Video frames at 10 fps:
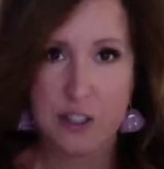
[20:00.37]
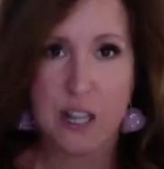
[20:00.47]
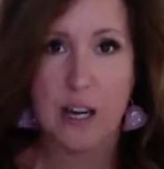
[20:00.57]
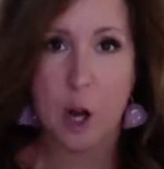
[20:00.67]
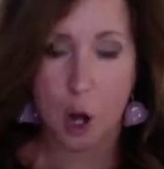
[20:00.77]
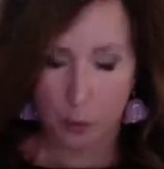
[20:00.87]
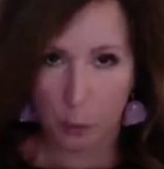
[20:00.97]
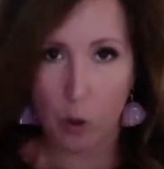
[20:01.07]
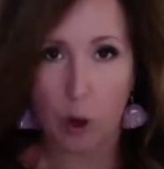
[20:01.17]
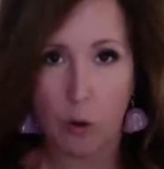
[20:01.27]
set on the
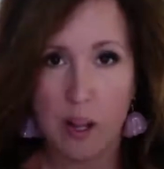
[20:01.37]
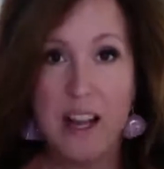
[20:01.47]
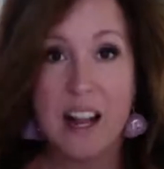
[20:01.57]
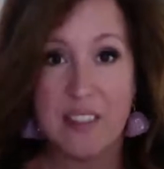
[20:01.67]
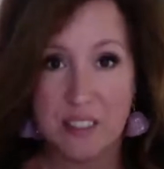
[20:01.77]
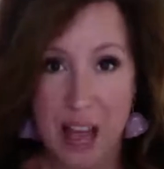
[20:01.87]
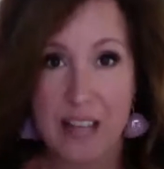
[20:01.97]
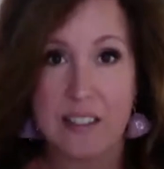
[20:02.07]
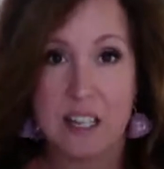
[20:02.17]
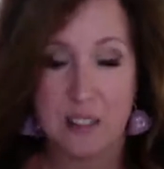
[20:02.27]
wall, and
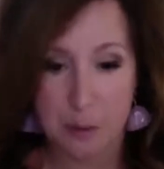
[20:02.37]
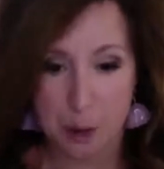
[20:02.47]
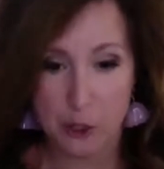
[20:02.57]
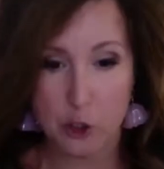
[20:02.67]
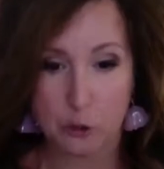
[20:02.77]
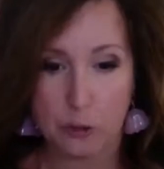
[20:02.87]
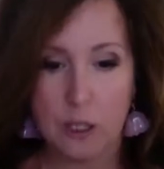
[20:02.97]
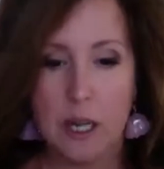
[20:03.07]
that's in the module.